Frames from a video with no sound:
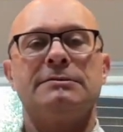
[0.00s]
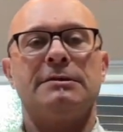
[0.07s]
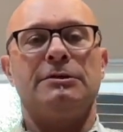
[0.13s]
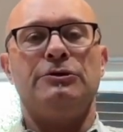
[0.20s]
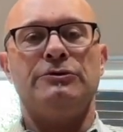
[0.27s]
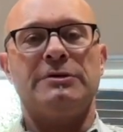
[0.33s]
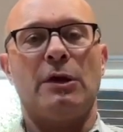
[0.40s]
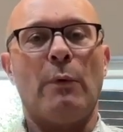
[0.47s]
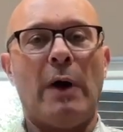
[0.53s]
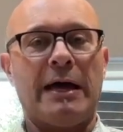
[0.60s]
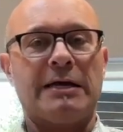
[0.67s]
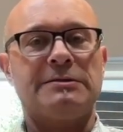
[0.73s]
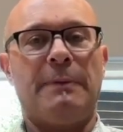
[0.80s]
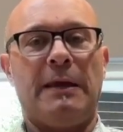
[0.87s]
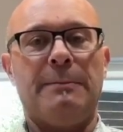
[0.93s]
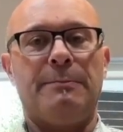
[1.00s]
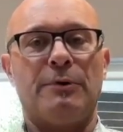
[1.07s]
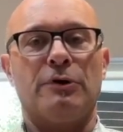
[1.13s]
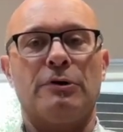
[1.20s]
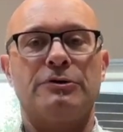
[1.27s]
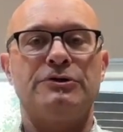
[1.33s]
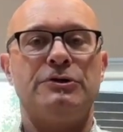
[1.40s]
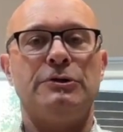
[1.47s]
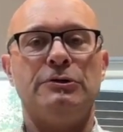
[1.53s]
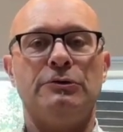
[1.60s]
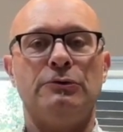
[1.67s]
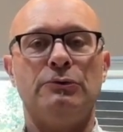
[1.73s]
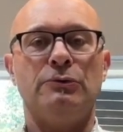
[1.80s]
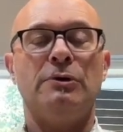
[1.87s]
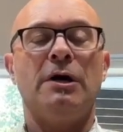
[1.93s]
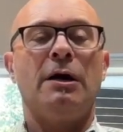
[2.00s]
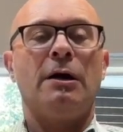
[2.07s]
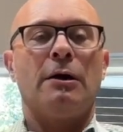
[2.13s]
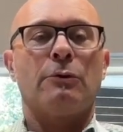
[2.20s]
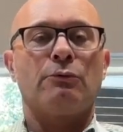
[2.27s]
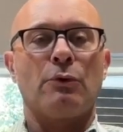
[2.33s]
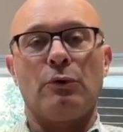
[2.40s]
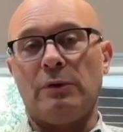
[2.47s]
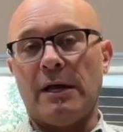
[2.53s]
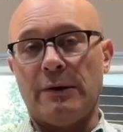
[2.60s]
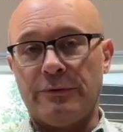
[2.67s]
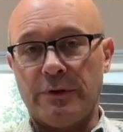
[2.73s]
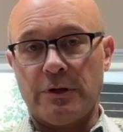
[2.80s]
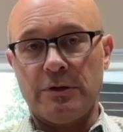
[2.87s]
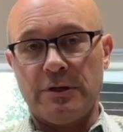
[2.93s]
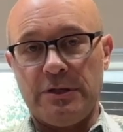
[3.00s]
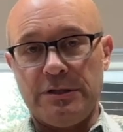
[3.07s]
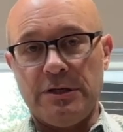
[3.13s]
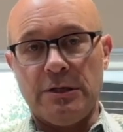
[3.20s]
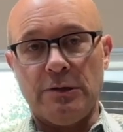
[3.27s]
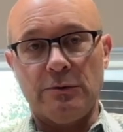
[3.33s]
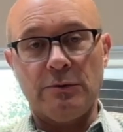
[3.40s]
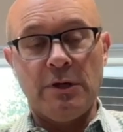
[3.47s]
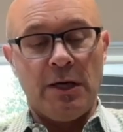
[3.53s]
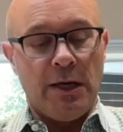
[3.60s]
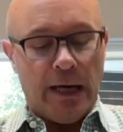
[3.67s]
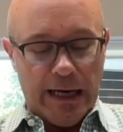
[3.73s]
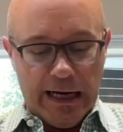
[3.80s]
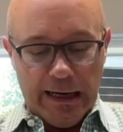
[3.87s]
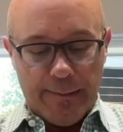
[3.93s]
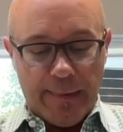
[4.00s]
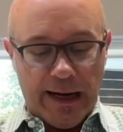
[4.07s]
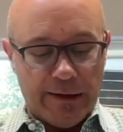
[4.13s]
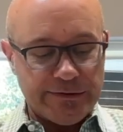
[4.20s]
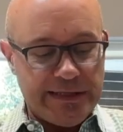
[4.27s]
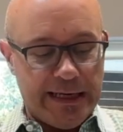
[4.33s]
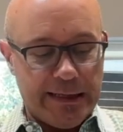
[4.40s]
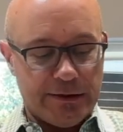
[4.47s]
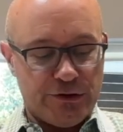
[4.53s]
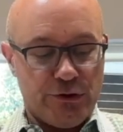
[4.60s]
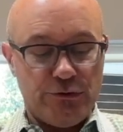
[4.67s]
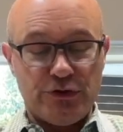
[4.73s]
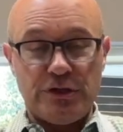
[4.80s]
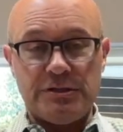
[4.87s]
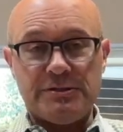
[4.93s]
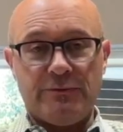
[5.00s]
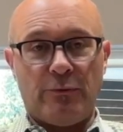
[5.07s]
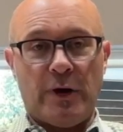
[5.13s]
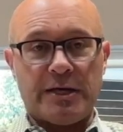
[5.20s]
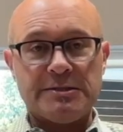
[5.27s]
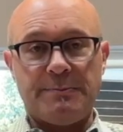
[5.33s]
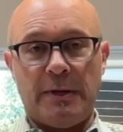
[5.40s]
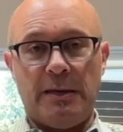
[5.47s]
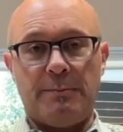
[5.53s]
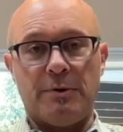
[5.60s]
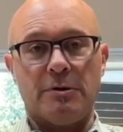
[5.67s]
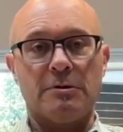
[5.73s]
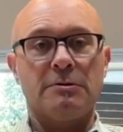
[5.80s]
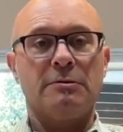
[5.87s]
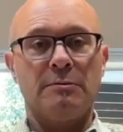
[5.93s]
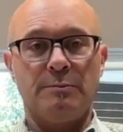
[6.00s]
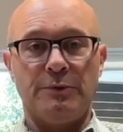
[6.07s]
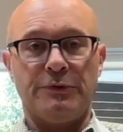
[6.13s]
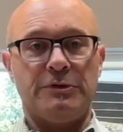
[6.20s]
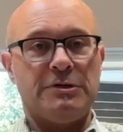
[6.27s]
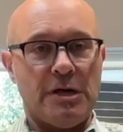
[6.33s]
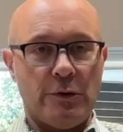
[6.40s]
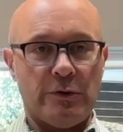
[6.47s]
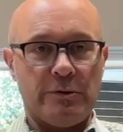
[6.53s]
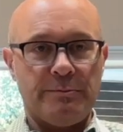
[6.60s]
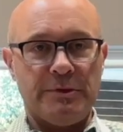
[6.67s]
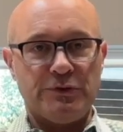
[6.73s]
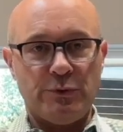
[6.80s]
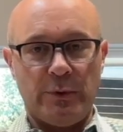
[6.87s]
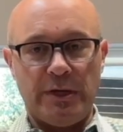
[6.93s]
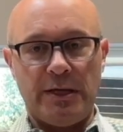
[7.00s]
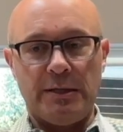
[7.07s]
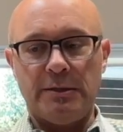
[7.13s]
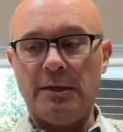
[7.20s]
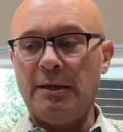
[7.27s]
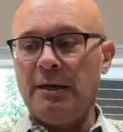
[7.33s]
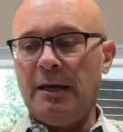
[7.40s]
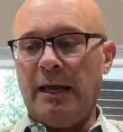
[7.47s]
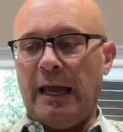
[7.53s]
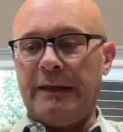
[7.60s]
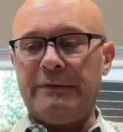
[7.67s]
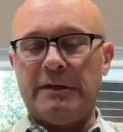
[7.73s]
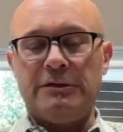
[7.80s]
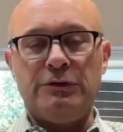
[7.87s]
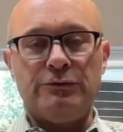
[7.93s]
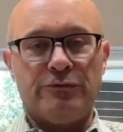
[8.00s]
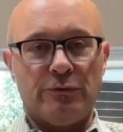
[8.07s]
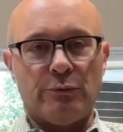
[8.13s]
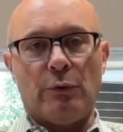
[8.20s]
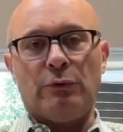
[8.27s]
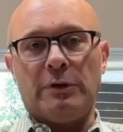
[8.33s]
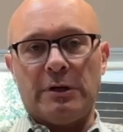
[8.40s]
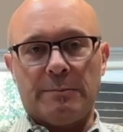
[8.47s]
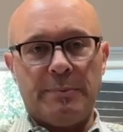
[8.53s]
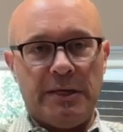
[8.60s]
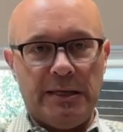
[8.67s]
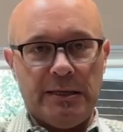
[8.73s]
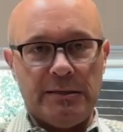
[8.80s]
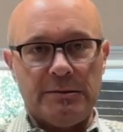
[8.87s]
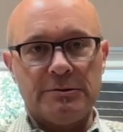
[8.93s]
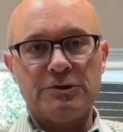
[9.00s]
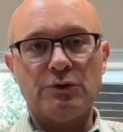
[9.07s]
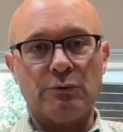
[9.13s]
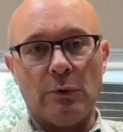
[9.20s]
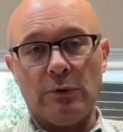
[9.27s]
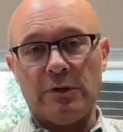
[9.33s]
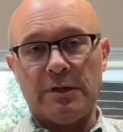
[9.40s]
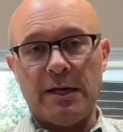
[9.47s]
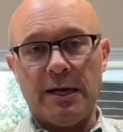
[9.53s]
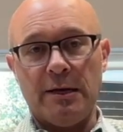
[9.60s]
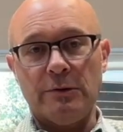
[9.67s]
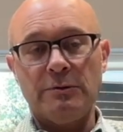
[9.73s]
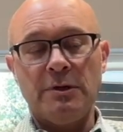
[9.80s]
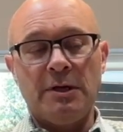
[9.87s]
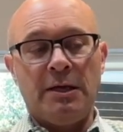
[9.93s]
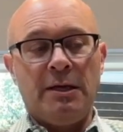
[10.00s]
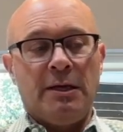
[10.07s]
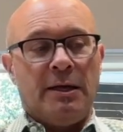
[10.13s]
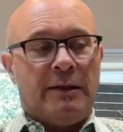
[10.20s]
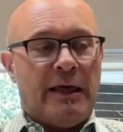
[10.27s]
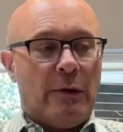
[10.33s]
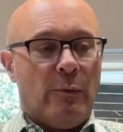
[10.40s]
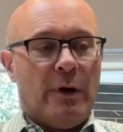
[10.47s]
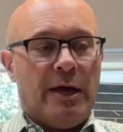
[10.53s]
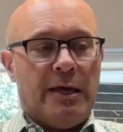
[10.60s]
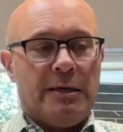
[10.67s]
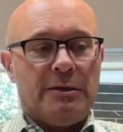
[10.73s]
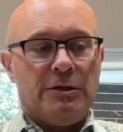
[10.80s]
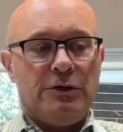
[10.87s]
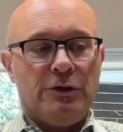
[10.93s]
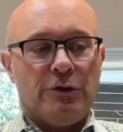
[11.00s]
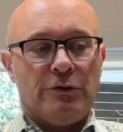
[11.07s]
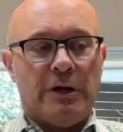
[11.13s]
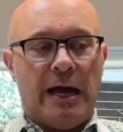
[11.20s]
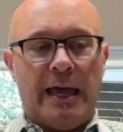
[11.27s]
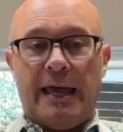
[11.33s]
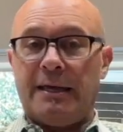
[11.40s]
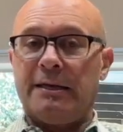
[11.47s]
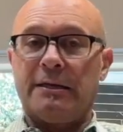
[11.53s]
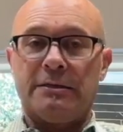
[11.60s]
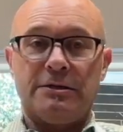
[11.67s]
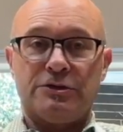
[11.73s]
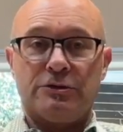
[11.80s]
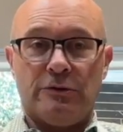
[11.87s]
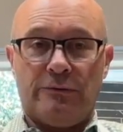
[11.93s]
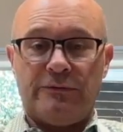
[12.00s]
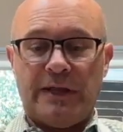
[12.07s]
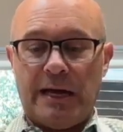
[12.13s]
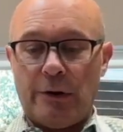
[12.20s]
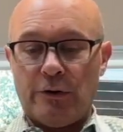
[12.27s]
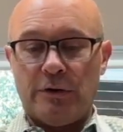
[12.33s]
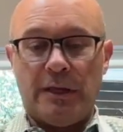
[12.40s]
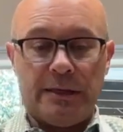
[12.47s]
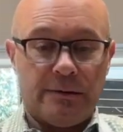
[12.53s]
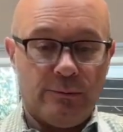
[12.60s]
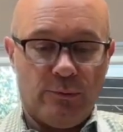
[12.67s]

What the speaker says: using wax paper to roll out the cookie dough. I'll take 2 sheets of wax paper, put the dough in between, and then use the rolling pin to roll it out. That way you're not adding additional flour, like